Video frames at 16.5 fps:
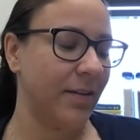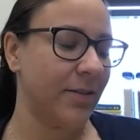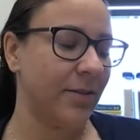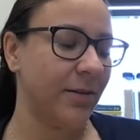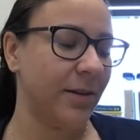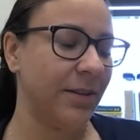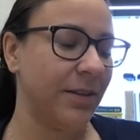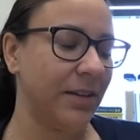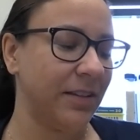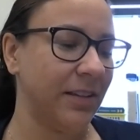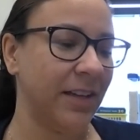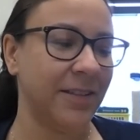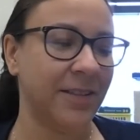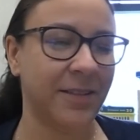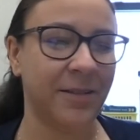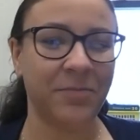So I think
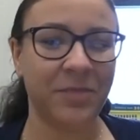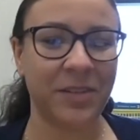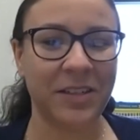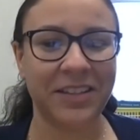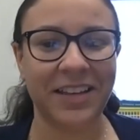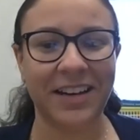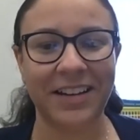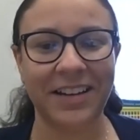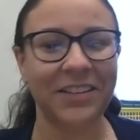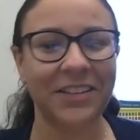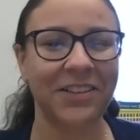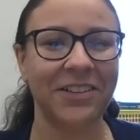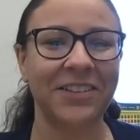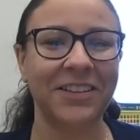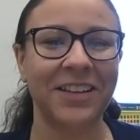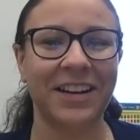that's something that I
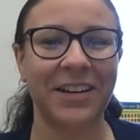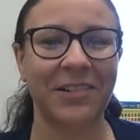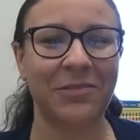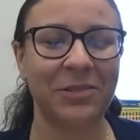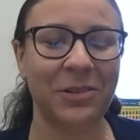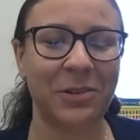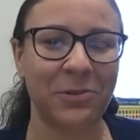learned that I will